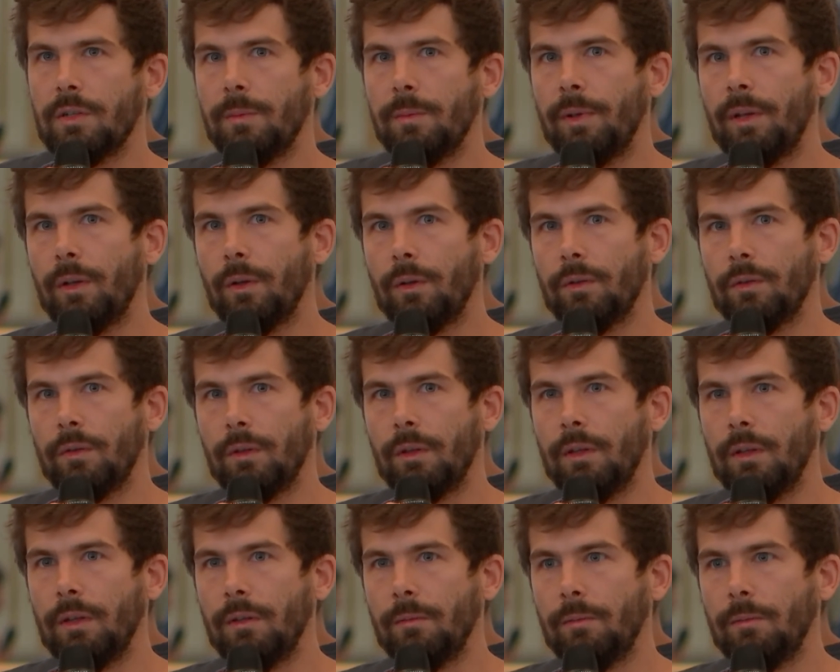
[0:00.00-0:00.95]
because
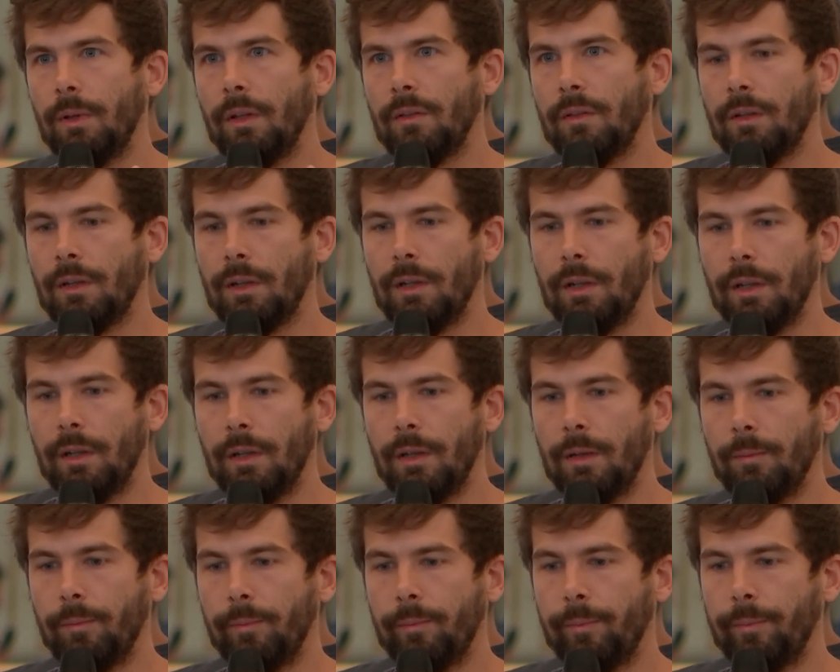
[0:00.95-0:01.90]
it
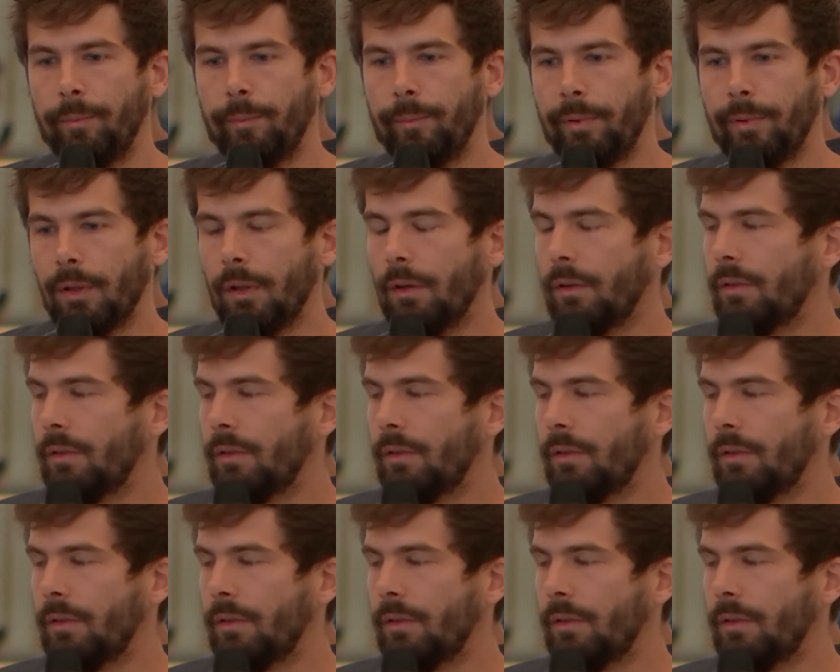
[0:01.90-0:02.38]
basically plugs